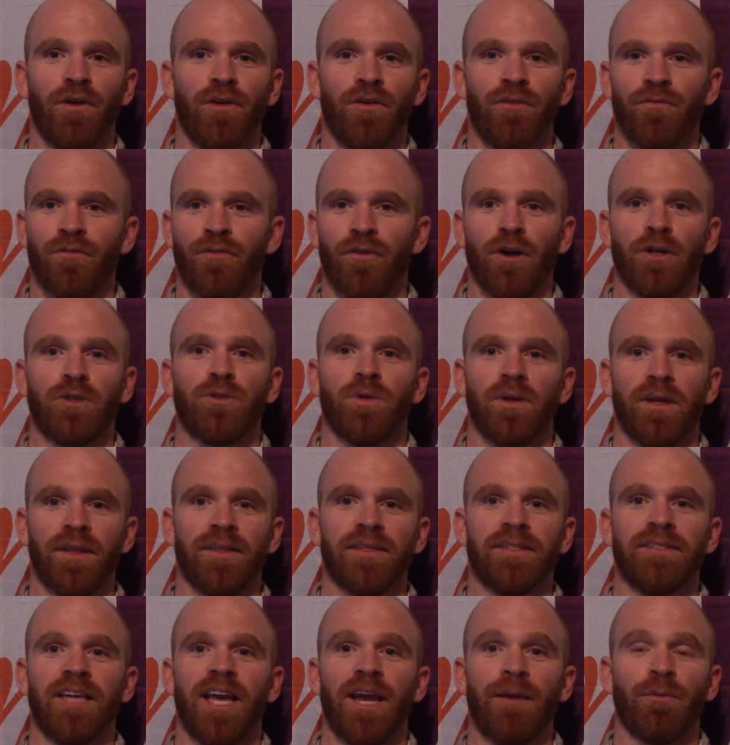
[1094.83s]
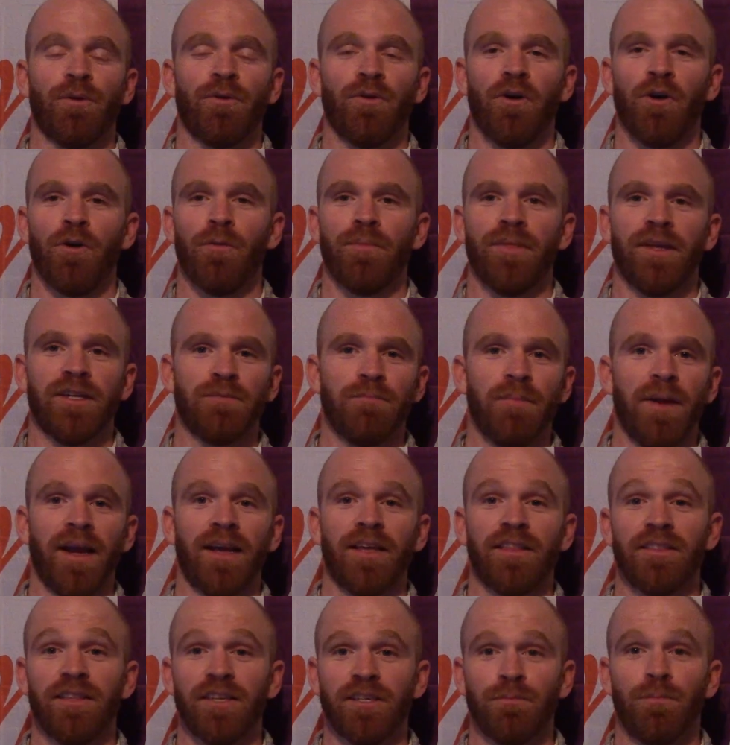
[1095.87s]
virtually the same group that's
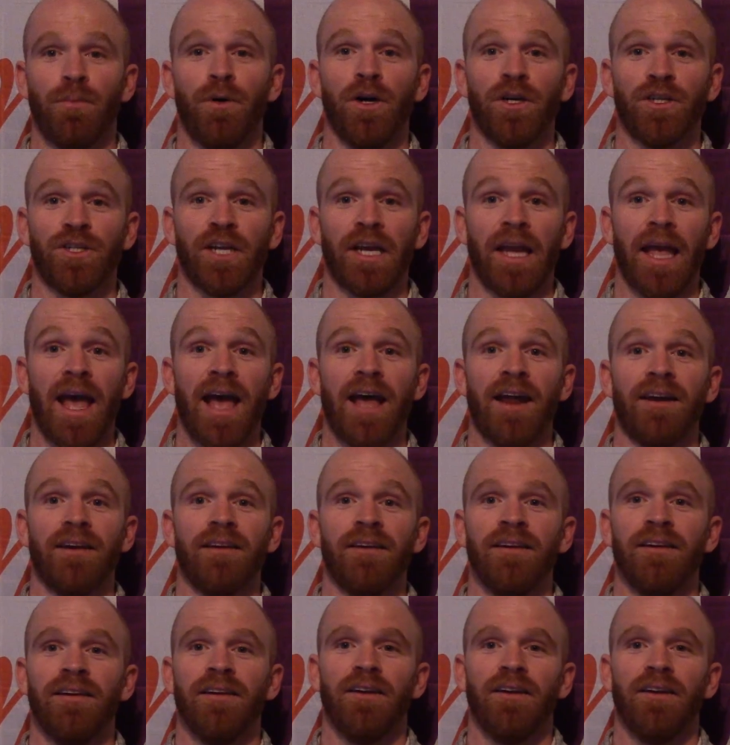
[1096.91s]
making this push again.